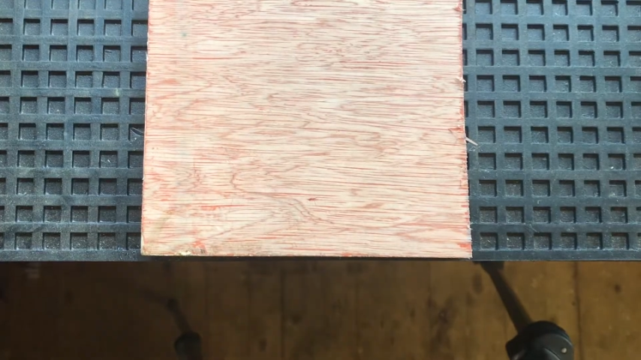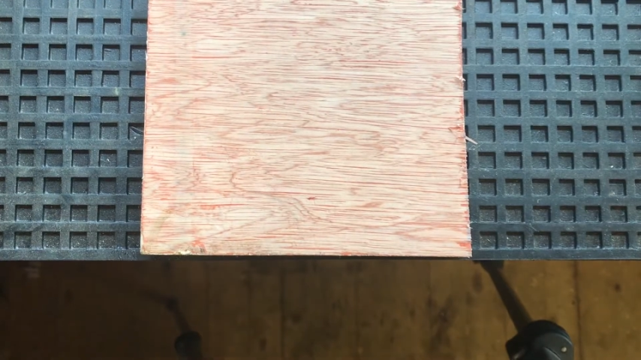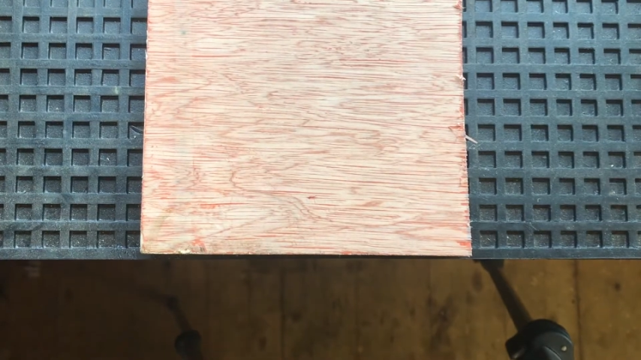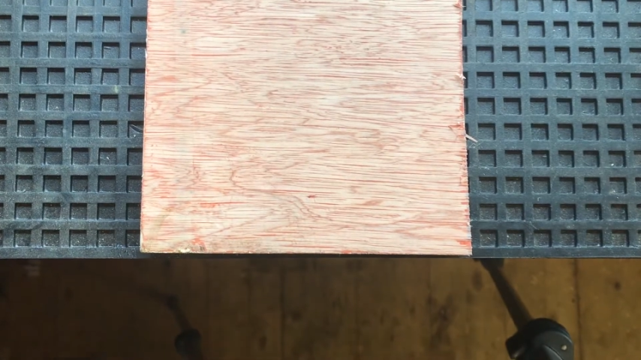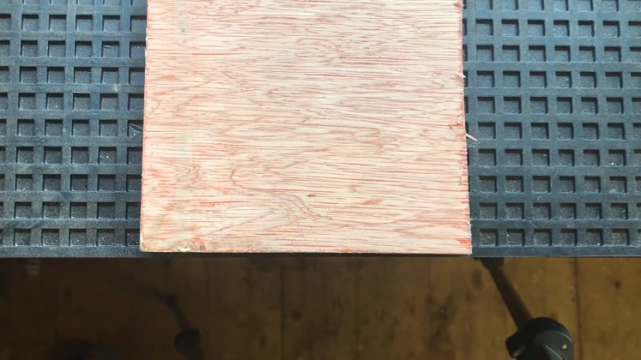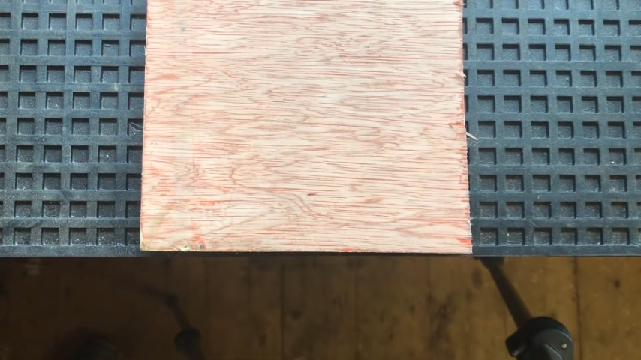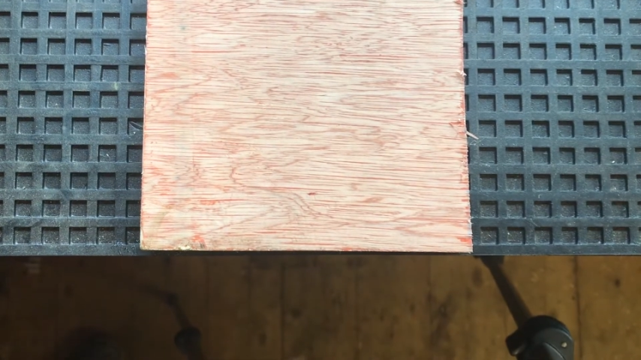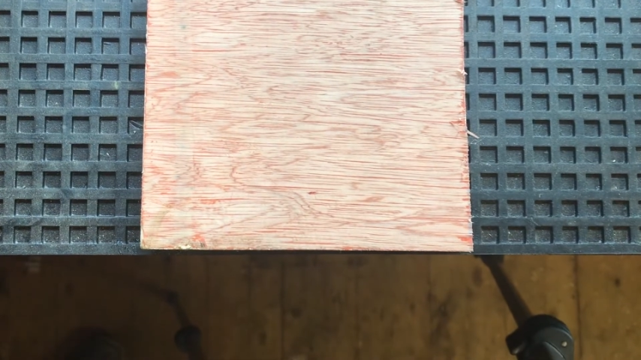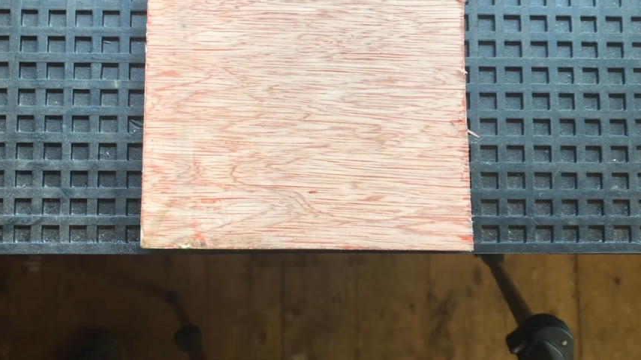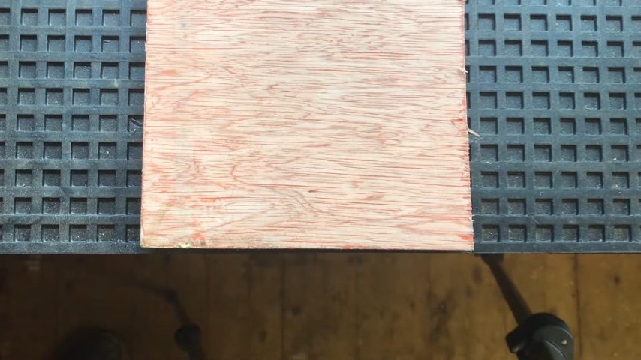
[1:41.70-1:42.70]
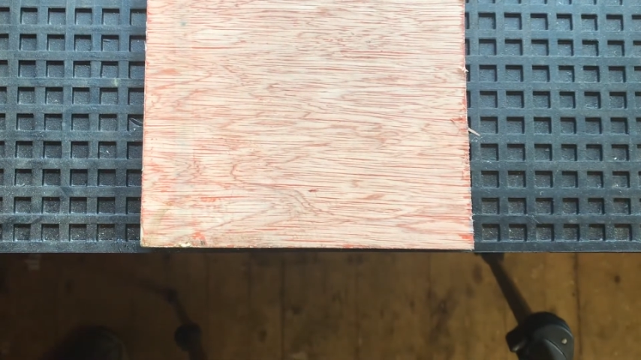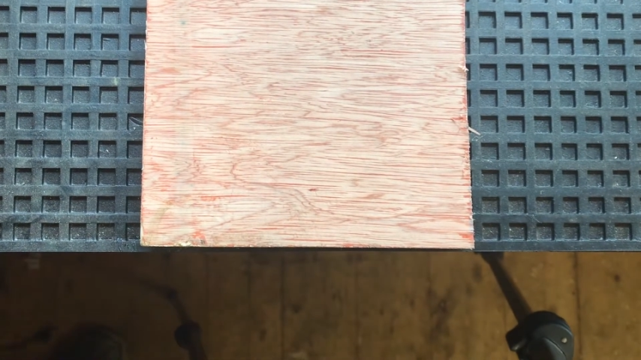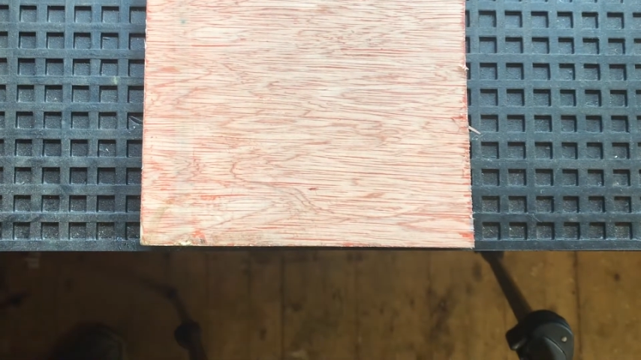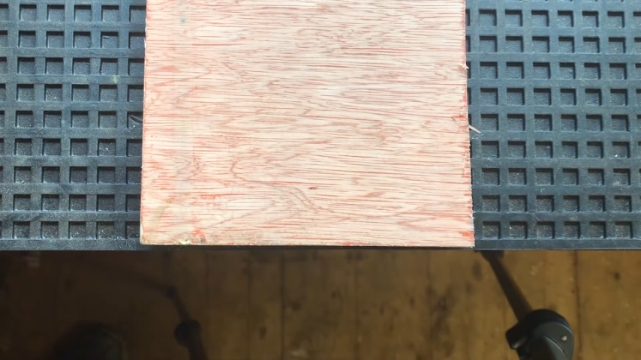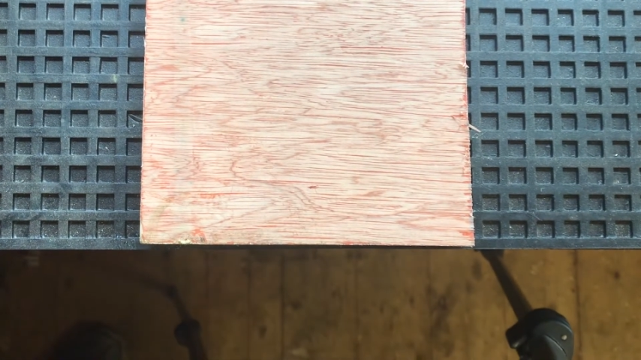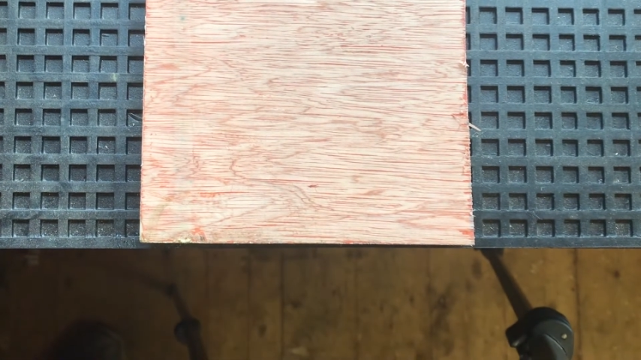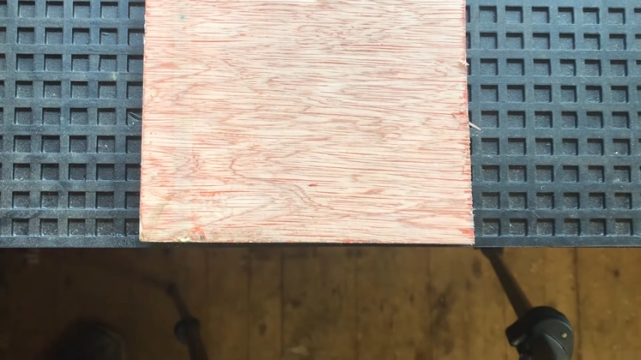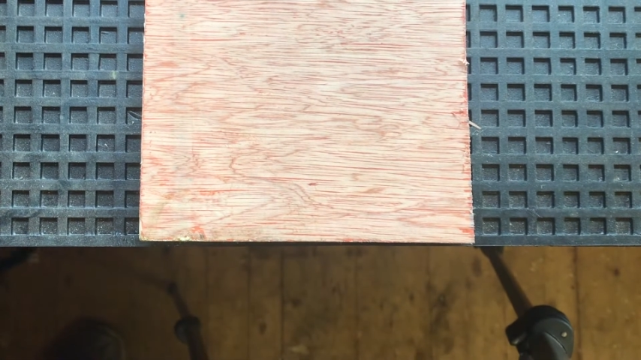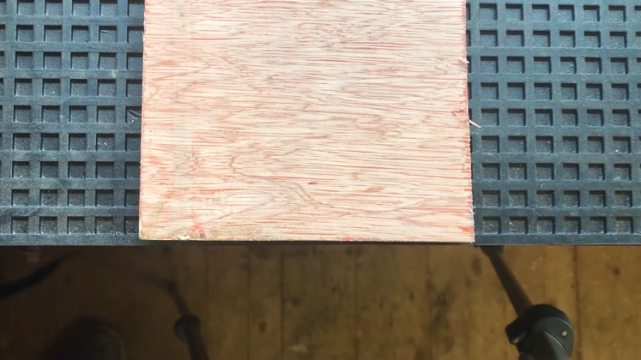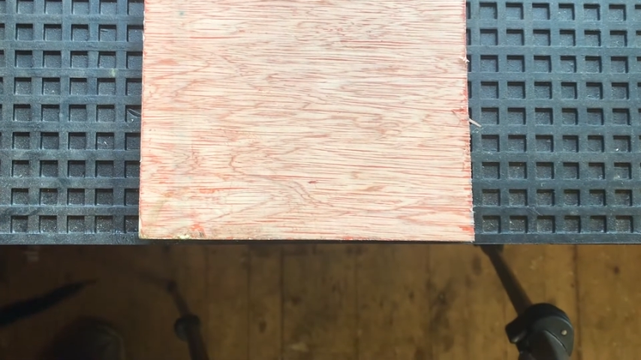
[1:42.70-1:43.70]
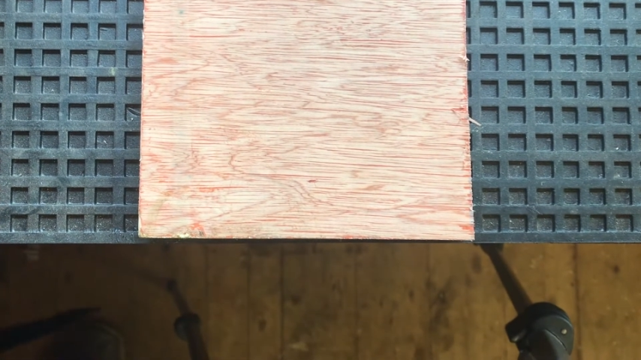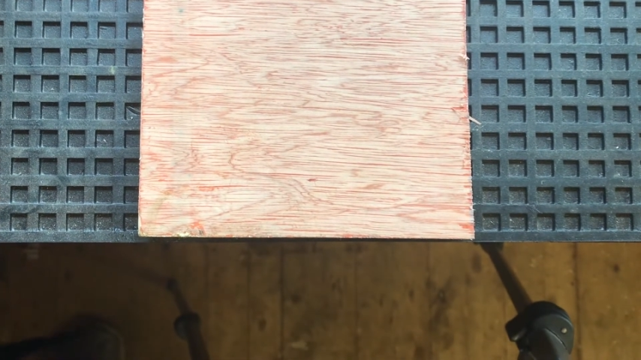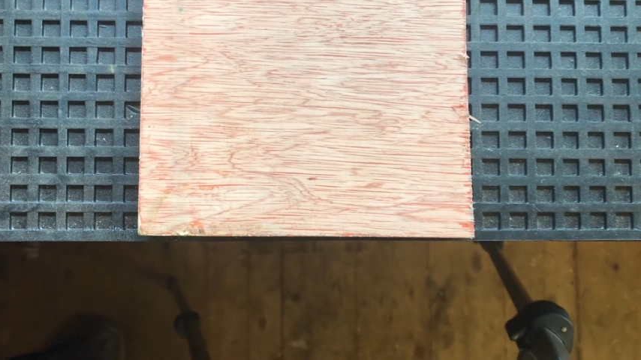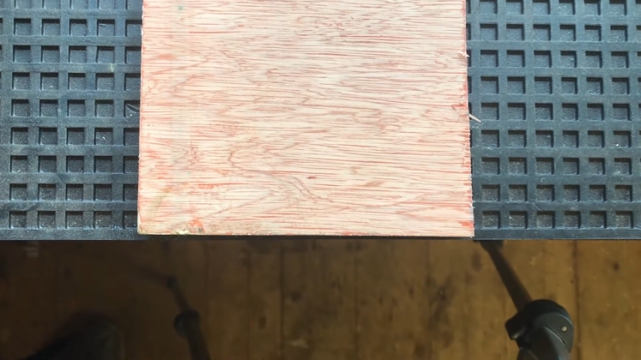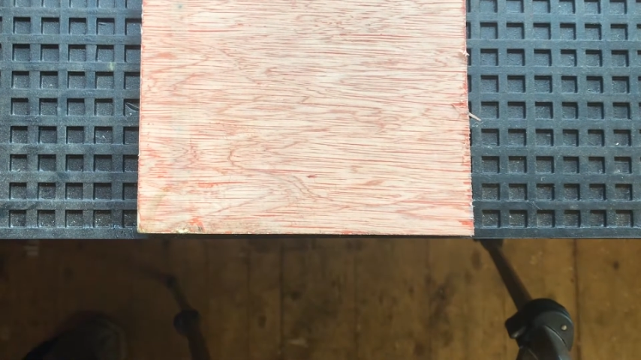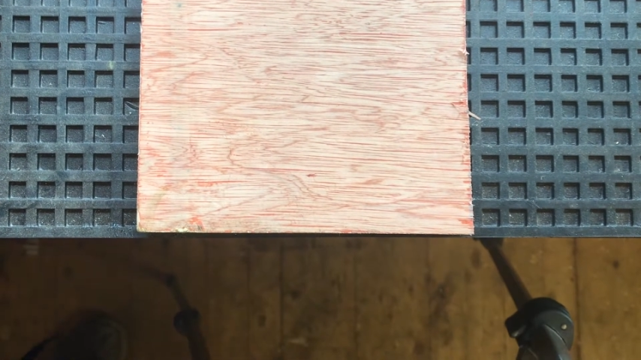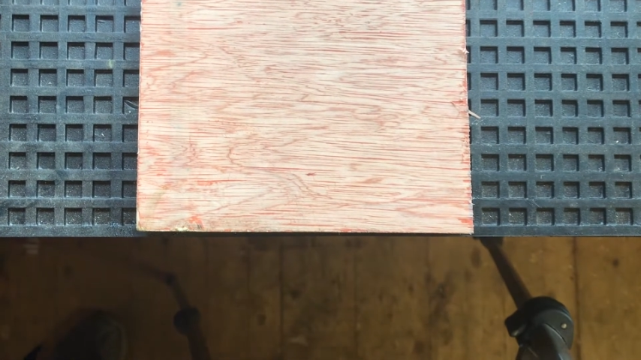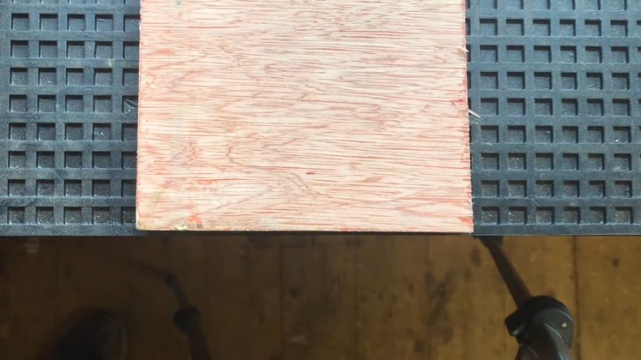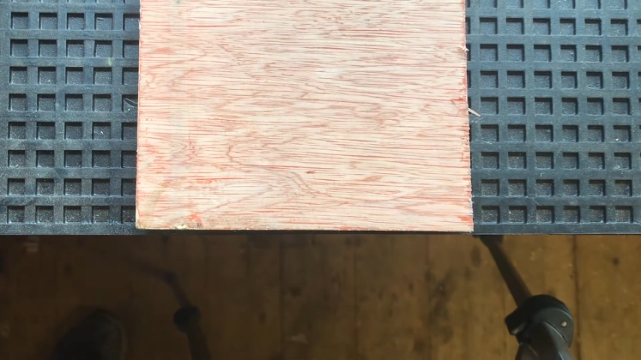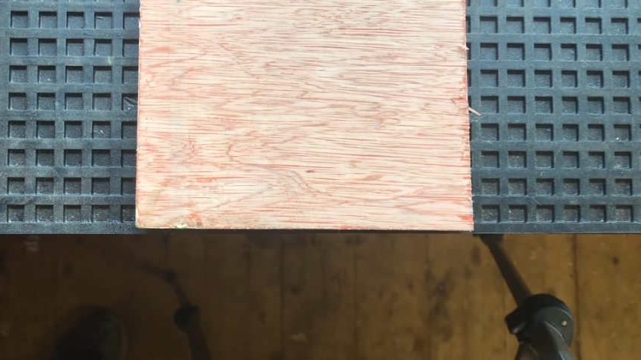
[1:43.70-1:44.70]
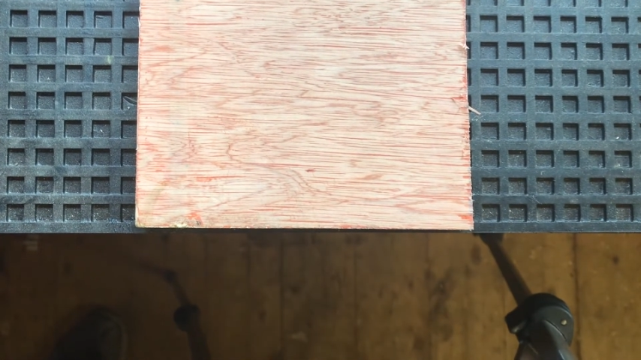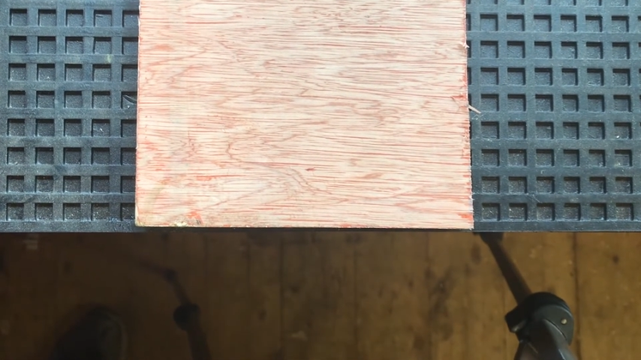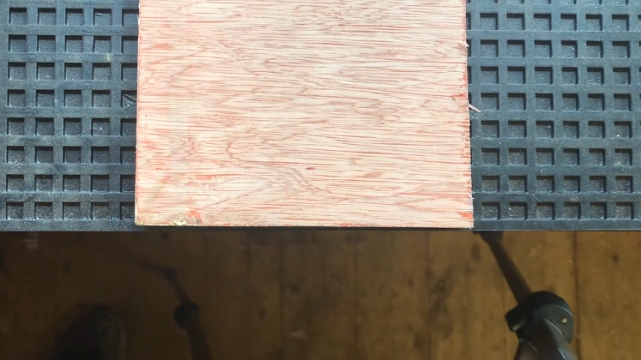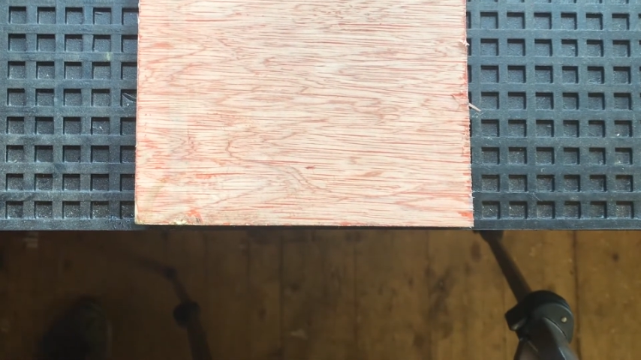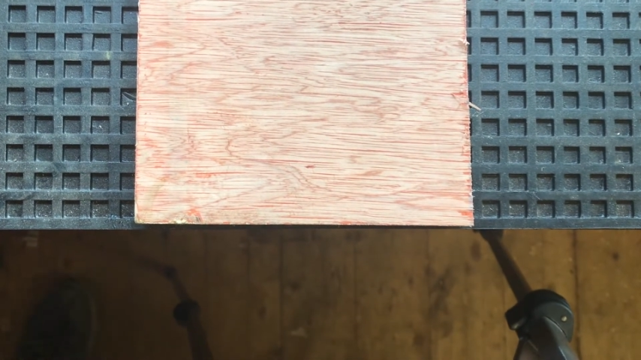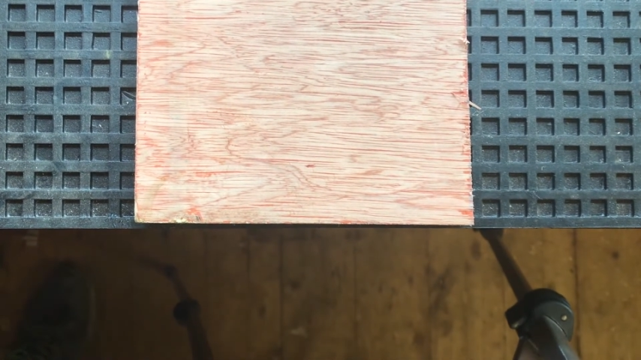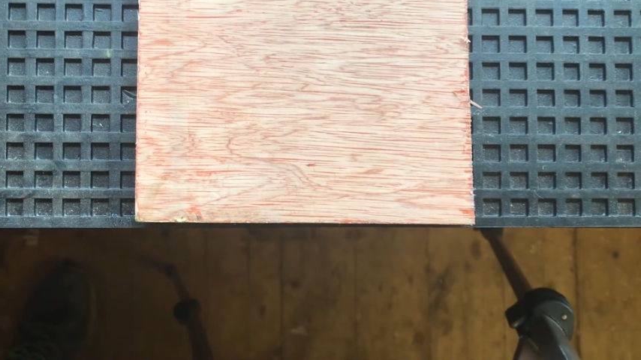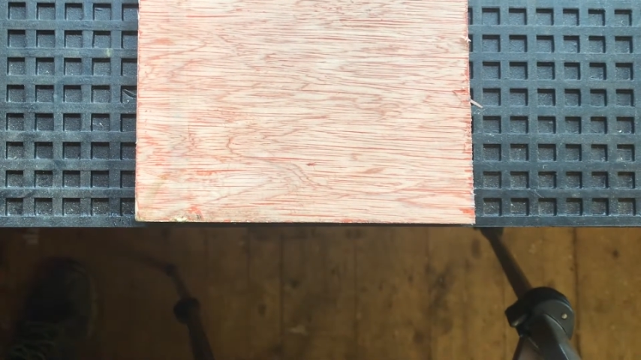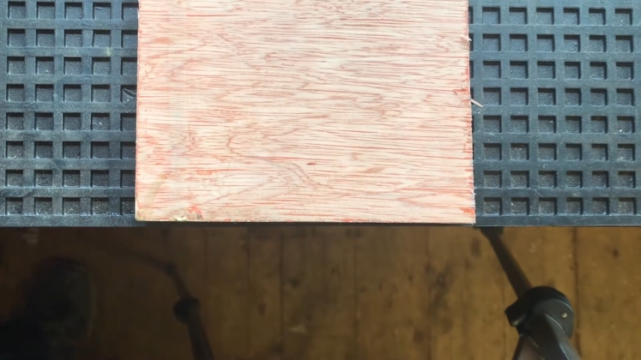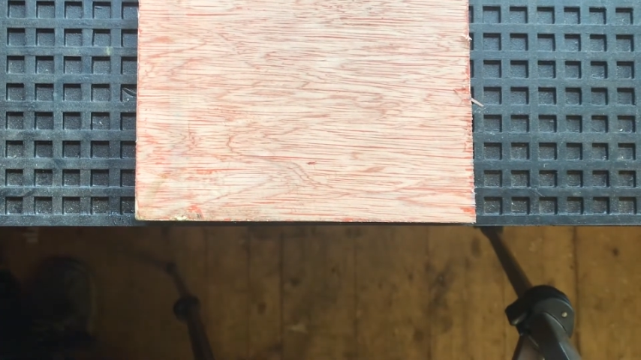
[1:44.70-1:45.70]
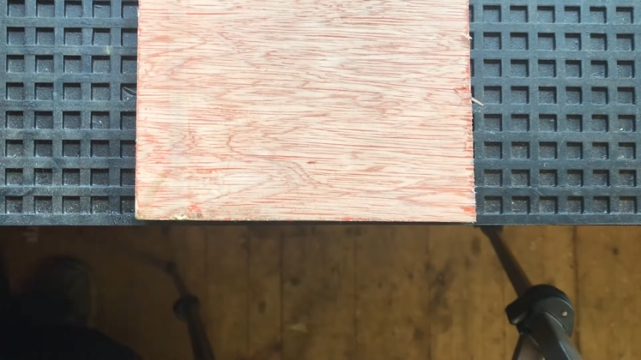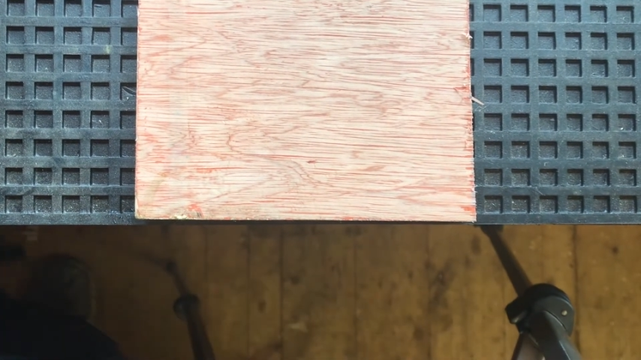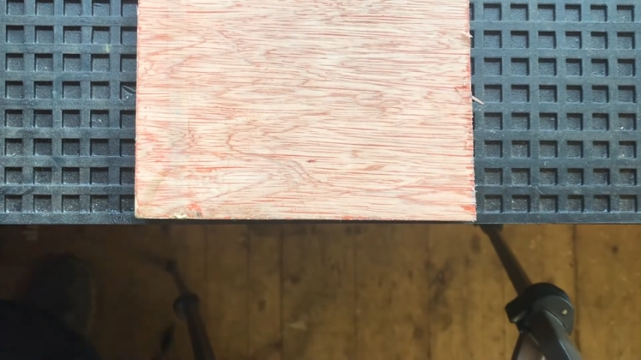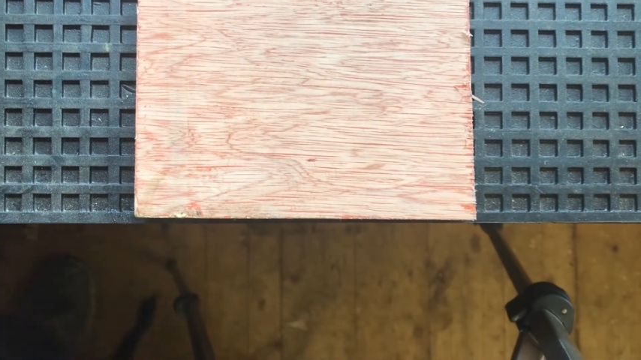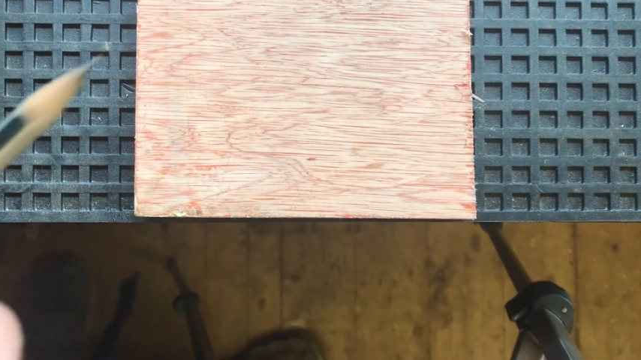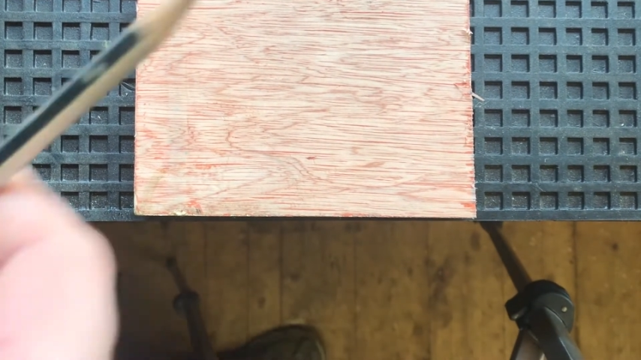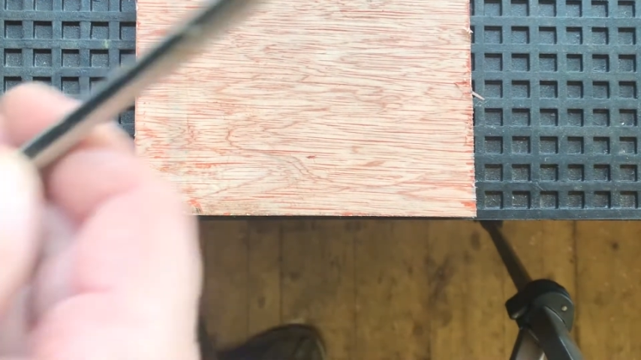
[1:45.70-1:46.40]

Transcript: (no speaker visible)